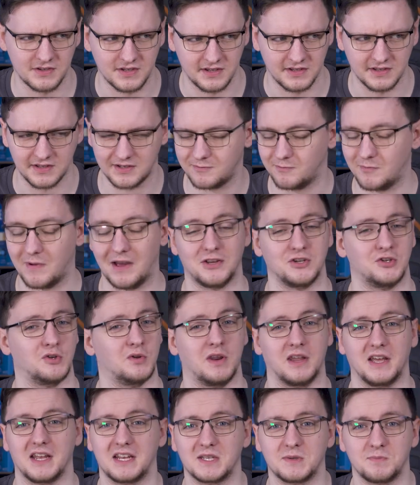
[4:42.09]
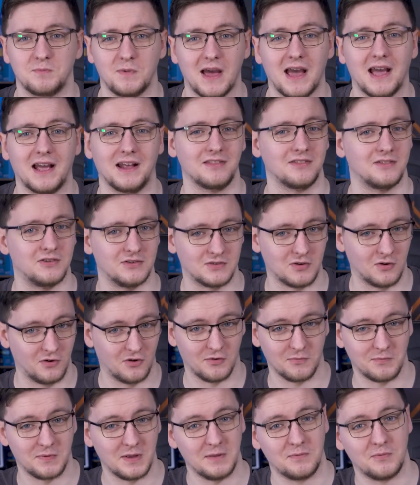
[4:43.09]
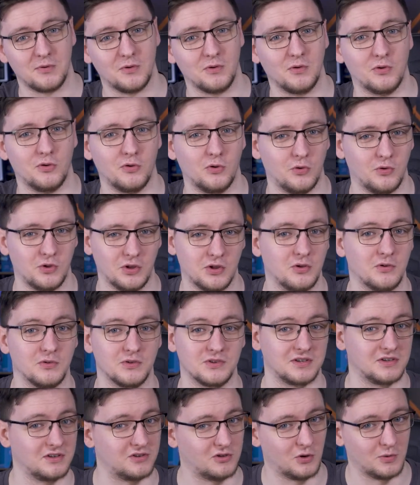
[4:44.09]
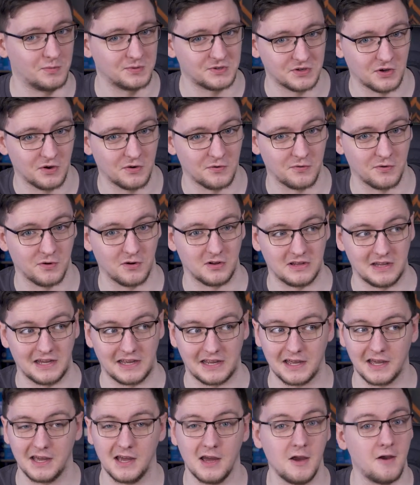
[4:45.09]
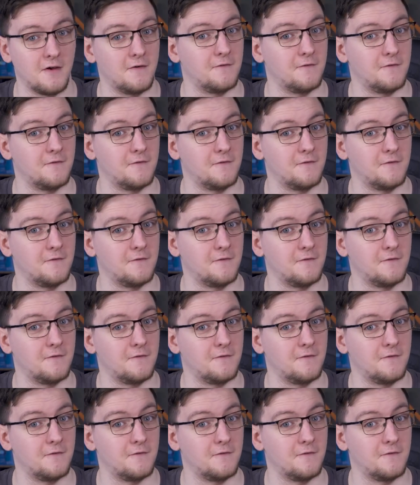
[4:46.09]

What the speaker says: since, as you'd expect, the sort of people who use Adobe software like